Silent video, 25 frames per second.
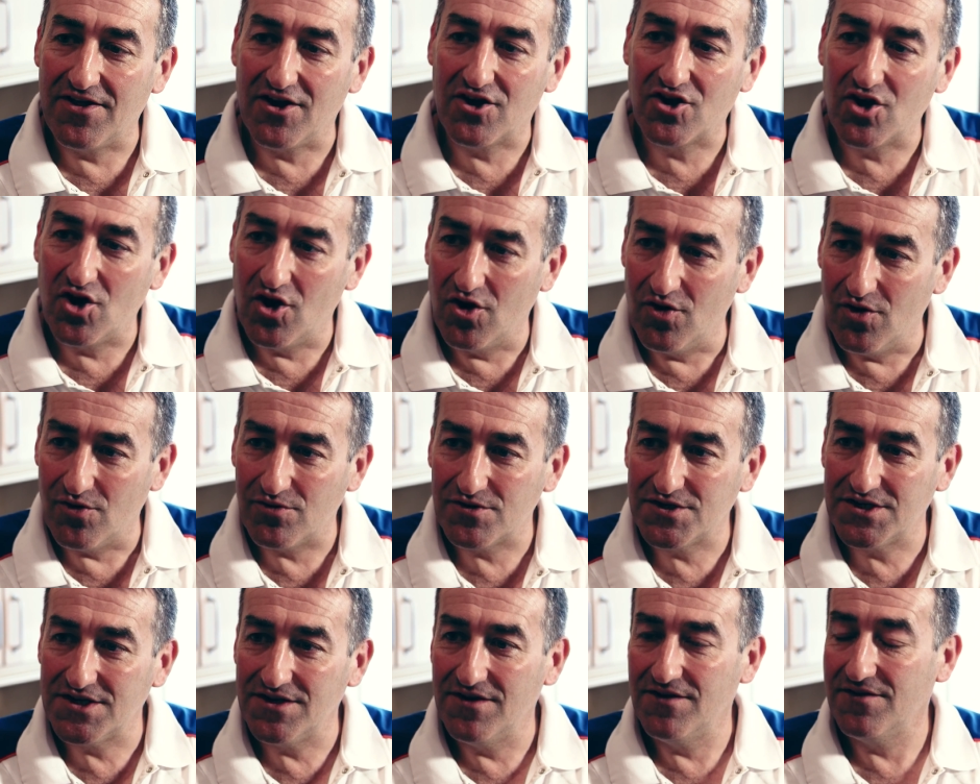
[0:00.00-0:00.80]
the
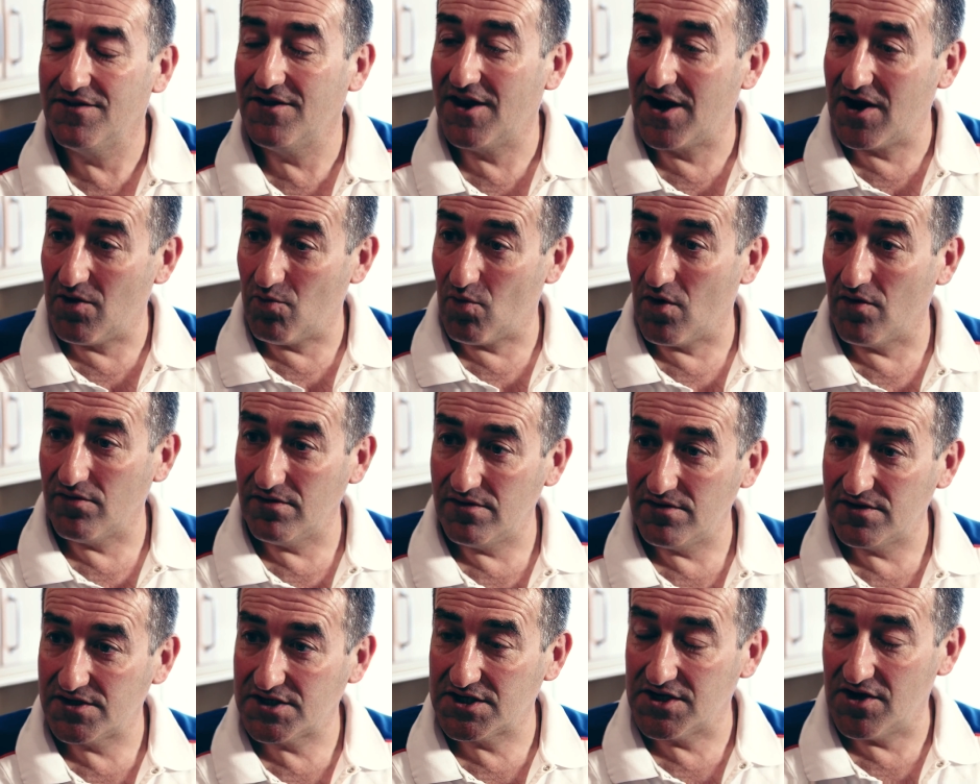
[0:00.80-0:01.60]
cut that I
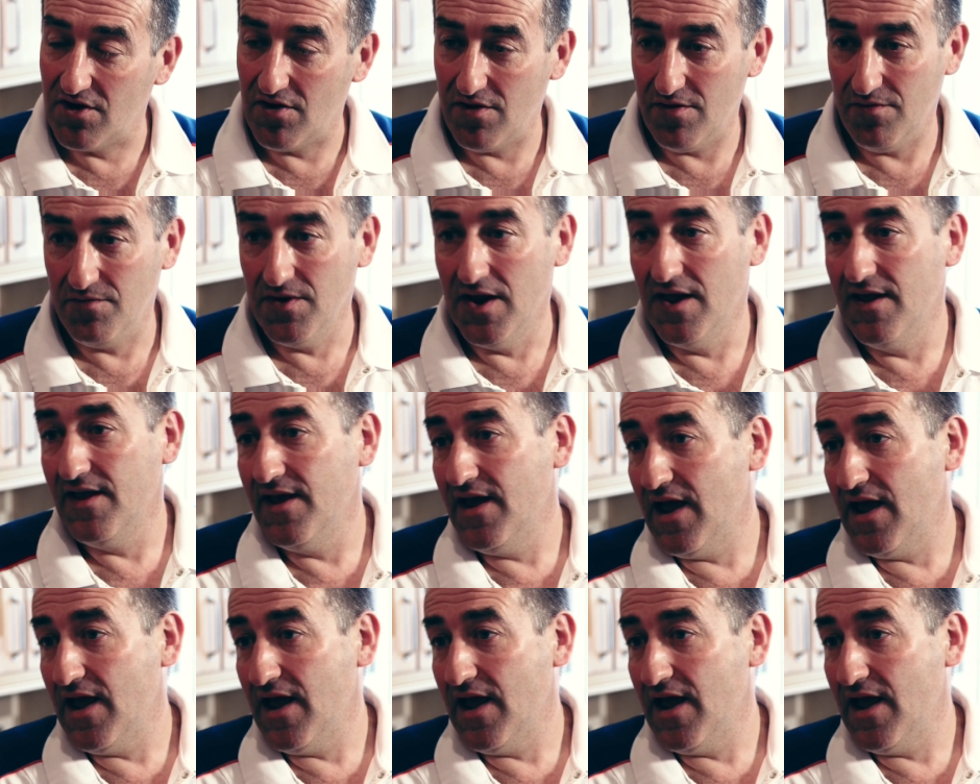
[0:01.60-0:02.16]
want, so